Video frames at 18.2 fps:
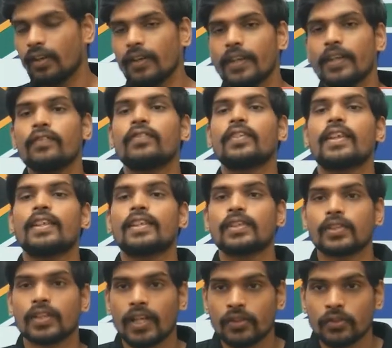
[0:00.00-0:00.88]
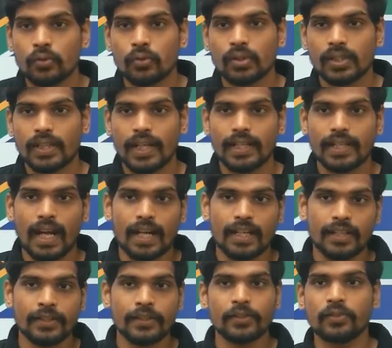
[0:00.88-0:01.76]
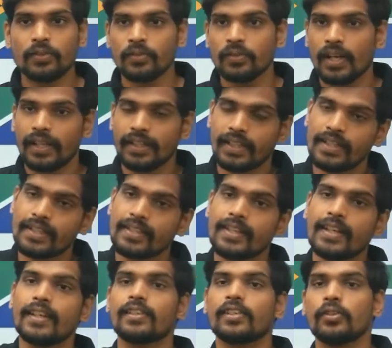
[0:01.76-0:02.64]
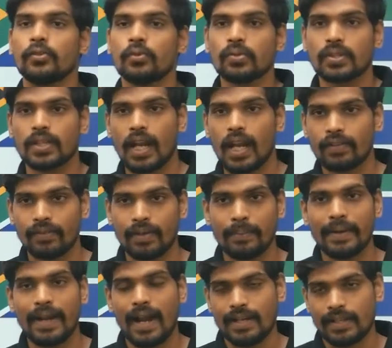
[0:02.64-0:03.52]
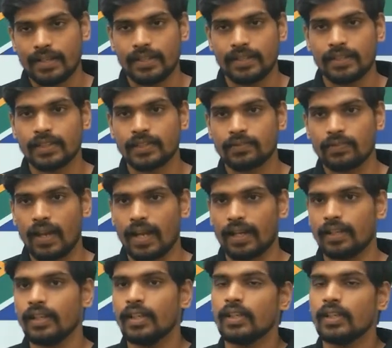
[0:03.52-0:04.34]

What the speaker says: if there is a new state added to United States, a new star will be added in this flag.